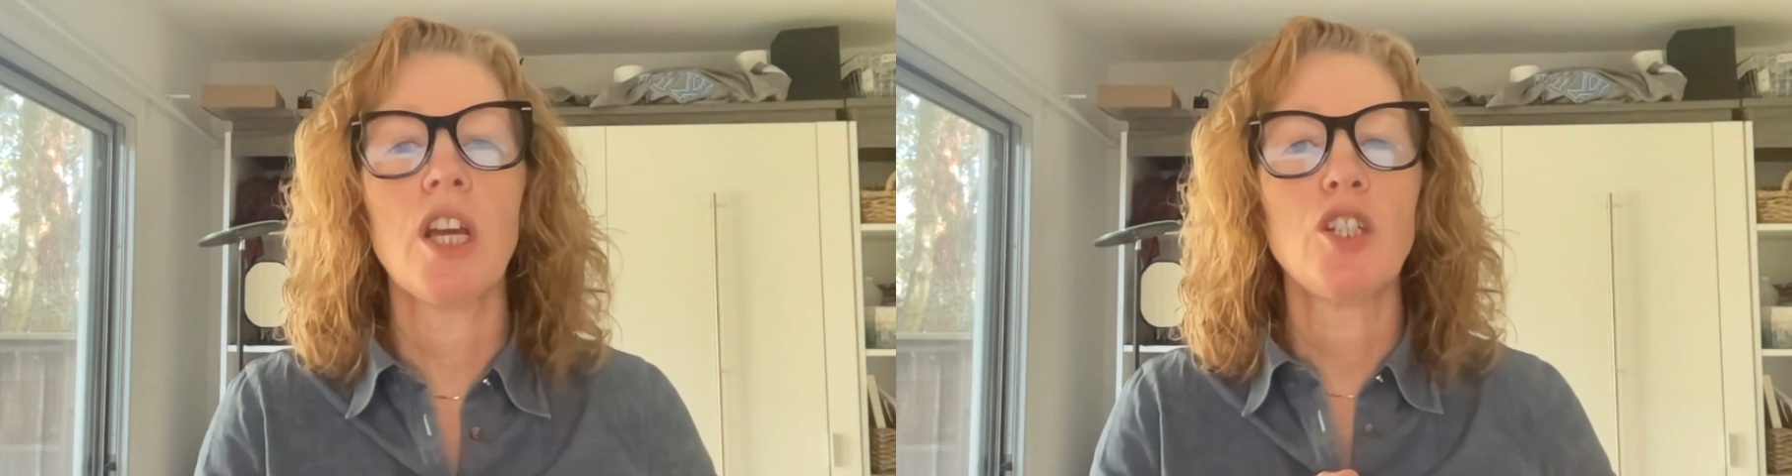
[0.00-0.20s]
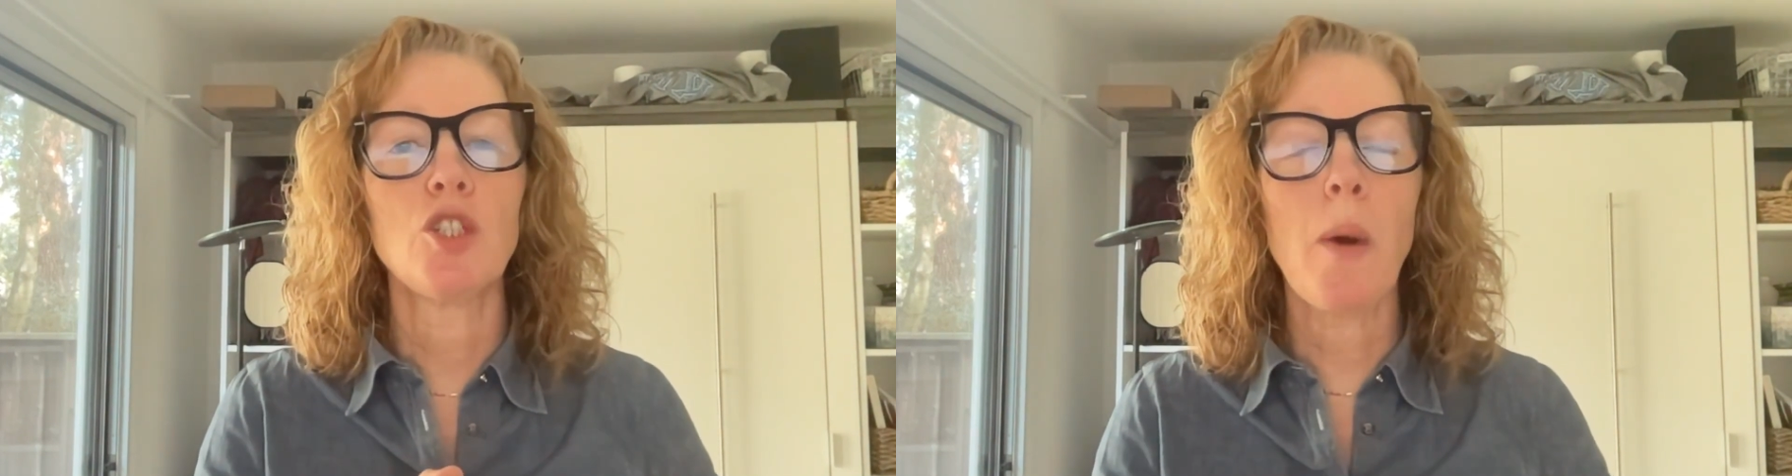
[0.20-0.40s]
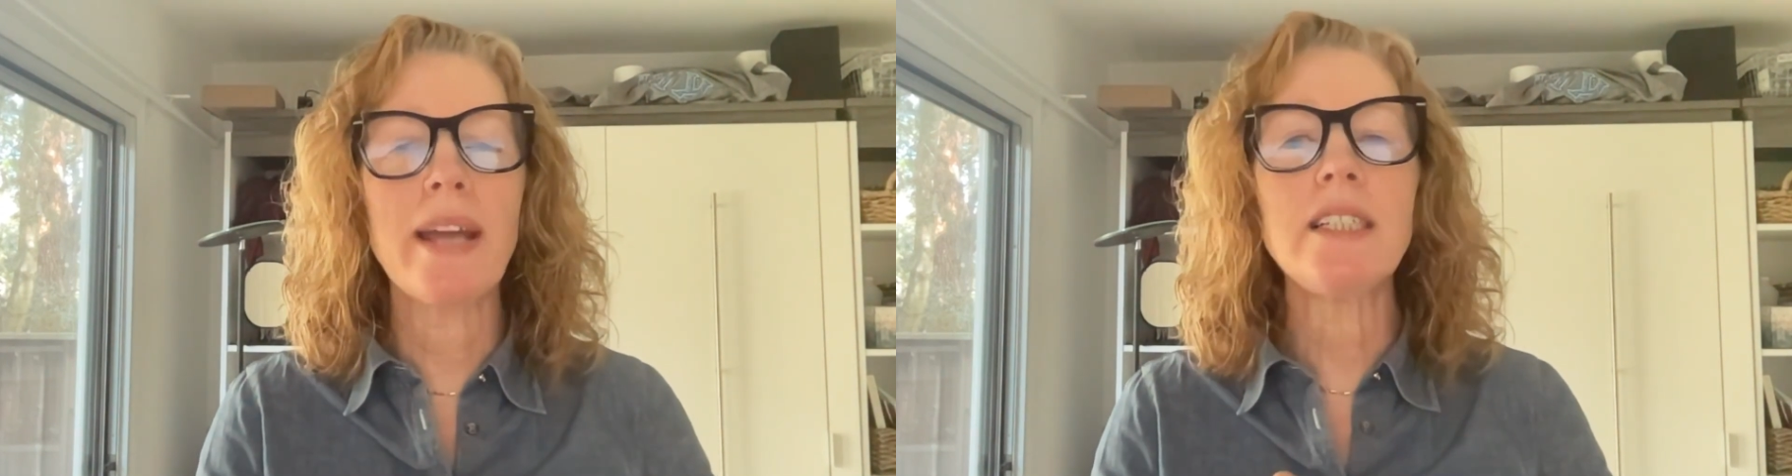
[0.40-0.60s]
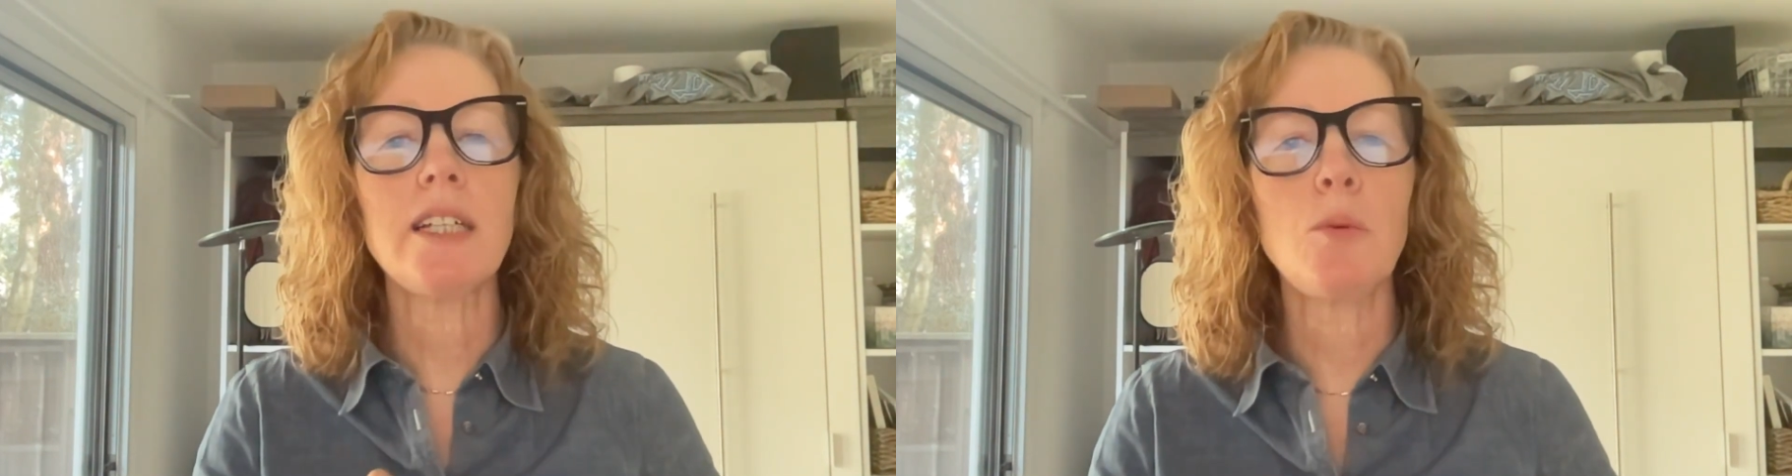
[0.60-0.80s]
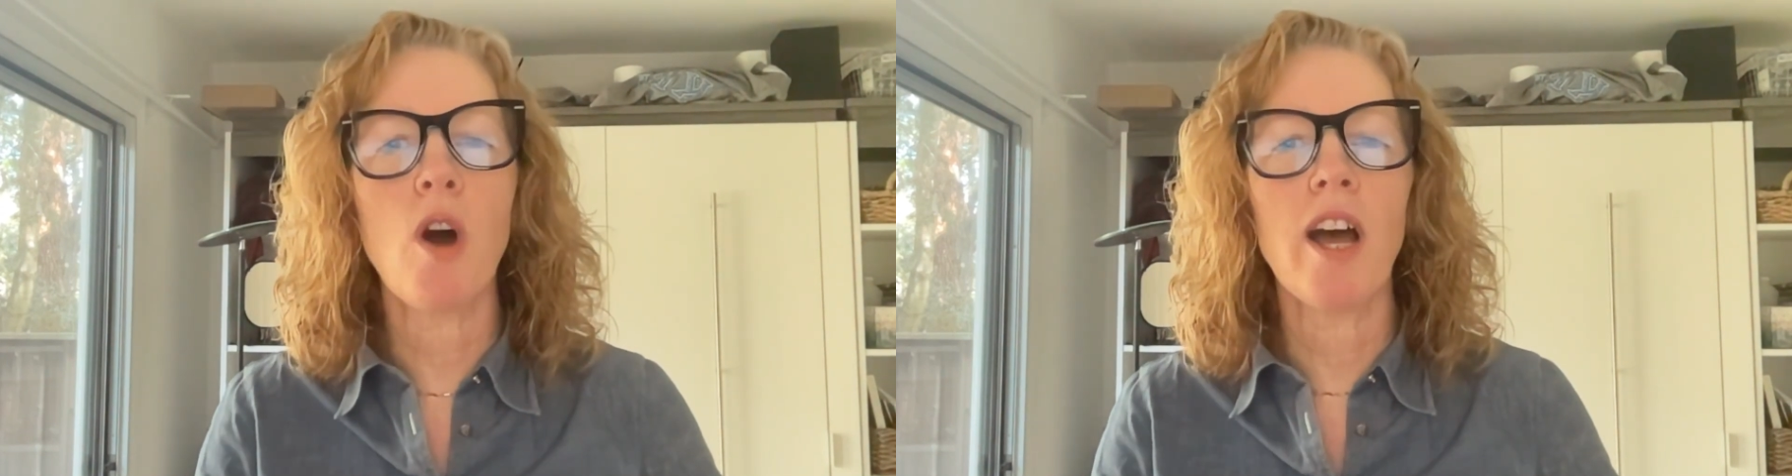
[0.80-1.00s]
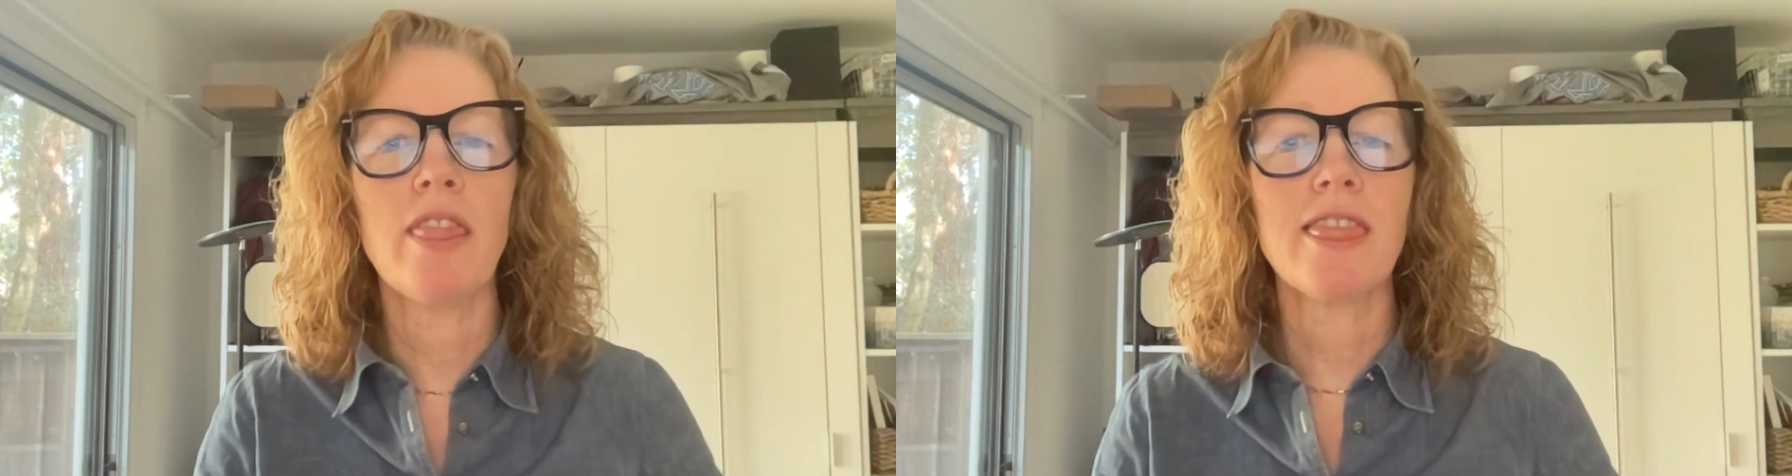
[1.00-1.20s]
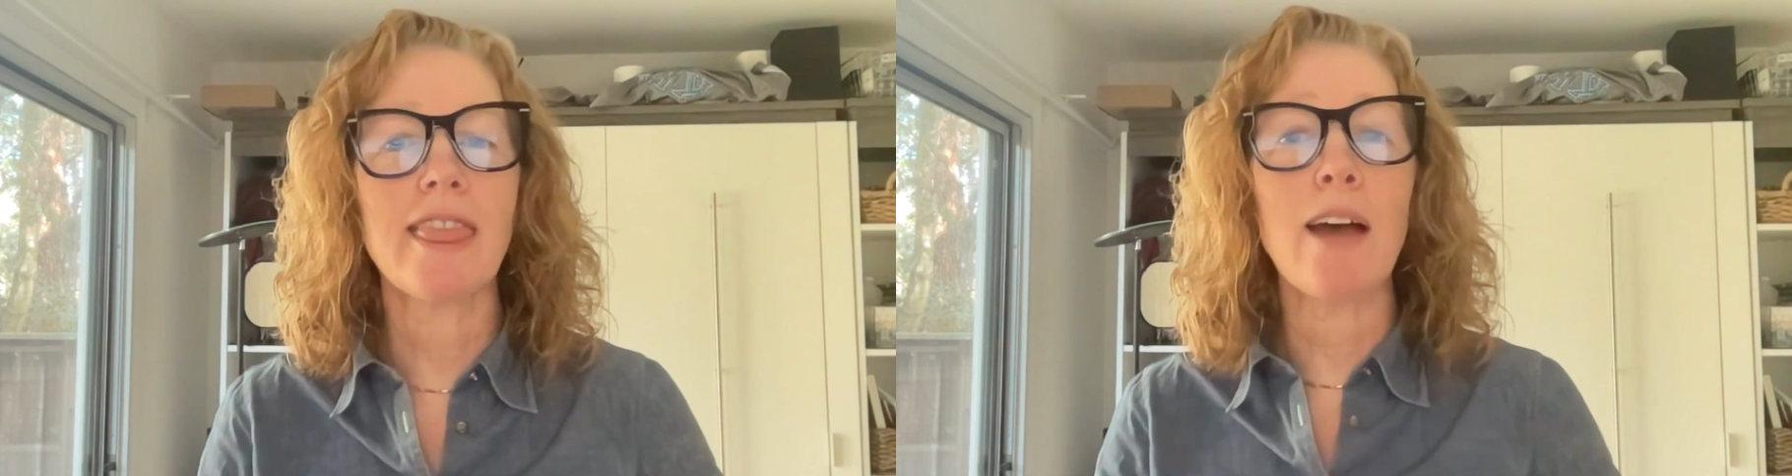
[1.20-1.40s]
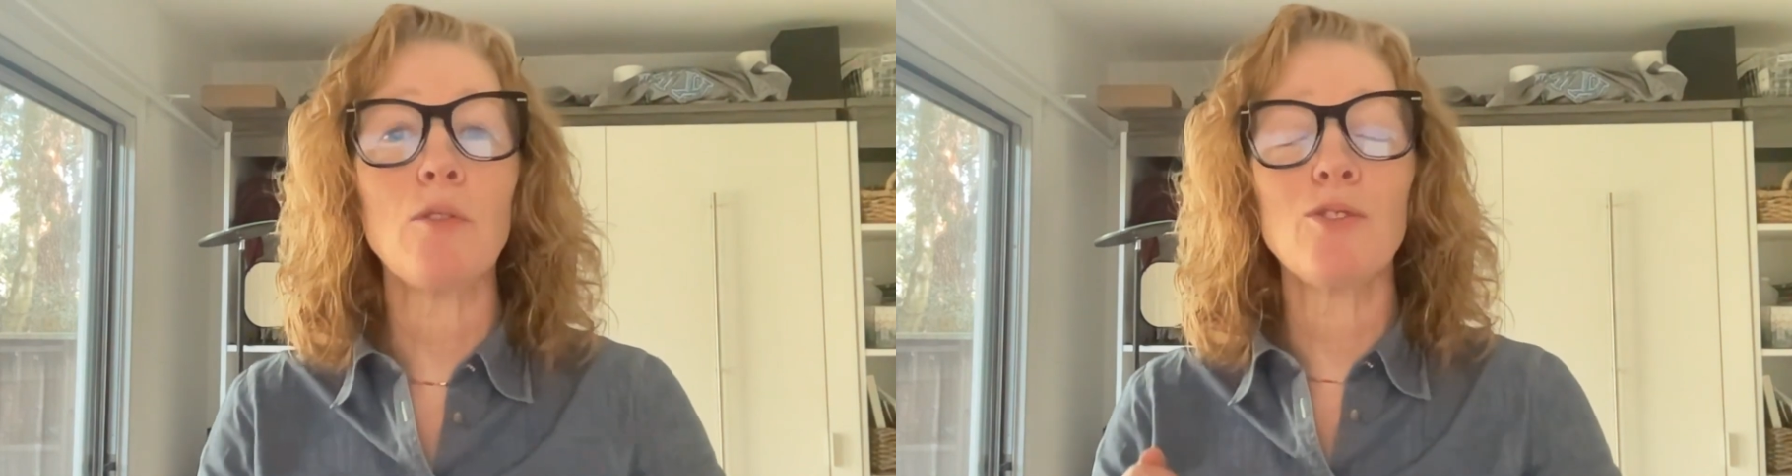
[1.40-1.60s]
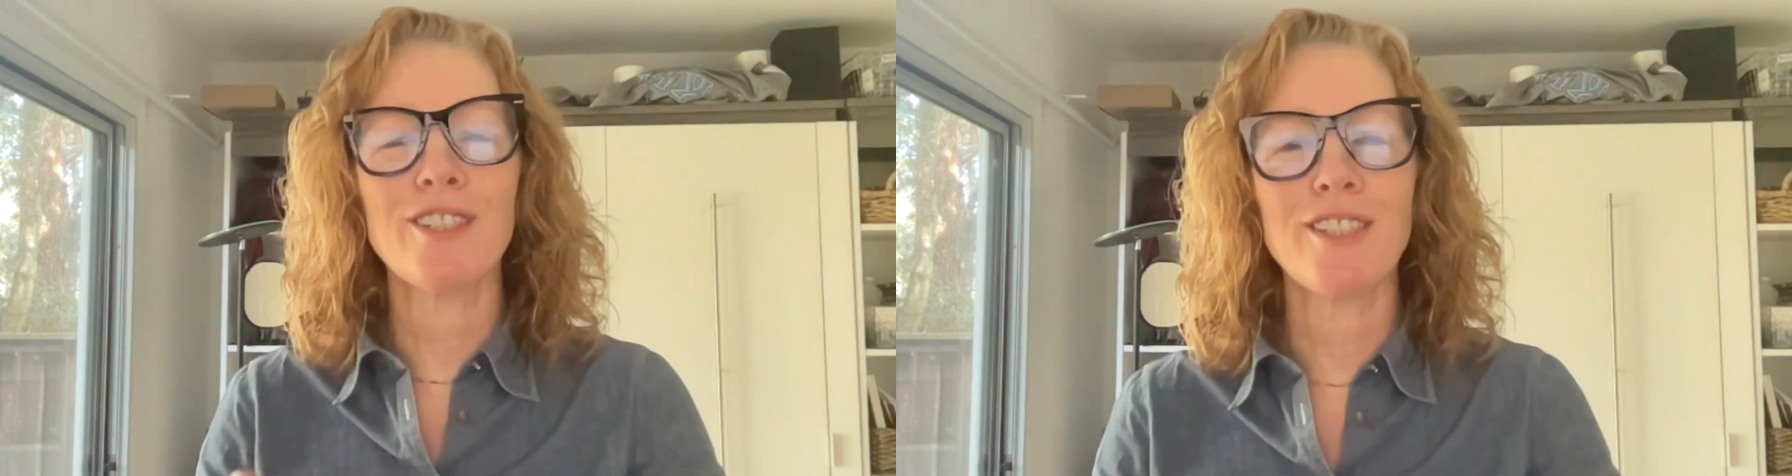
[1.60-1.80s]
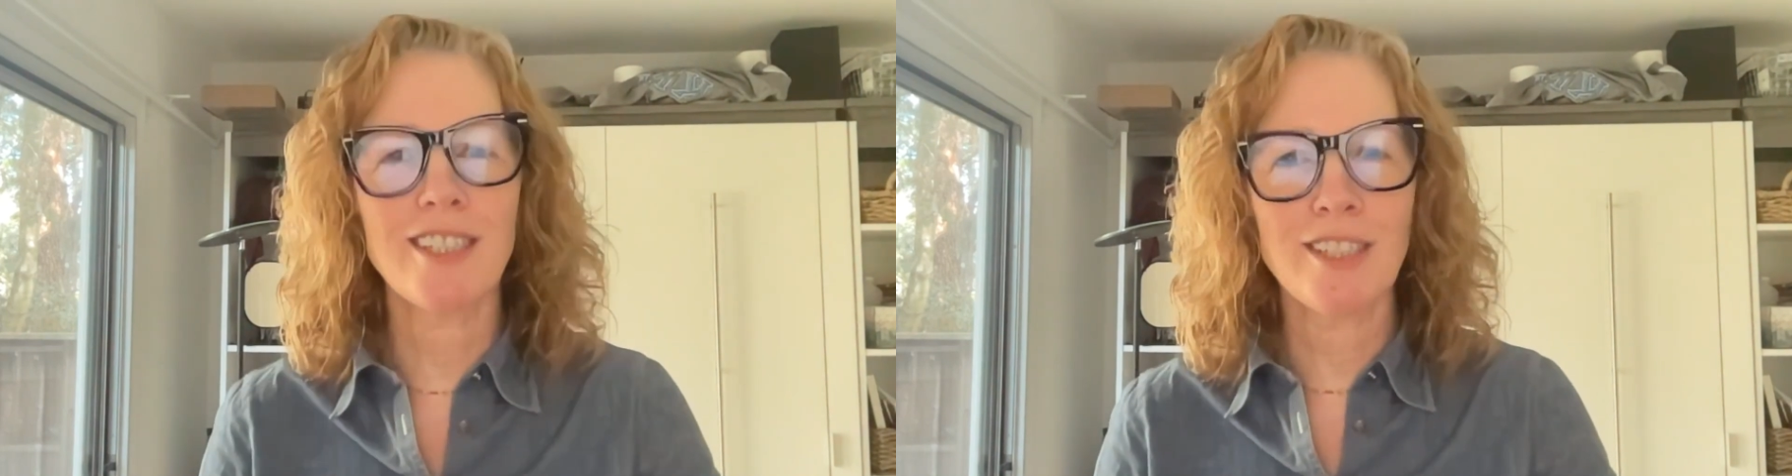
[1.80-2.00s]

21,000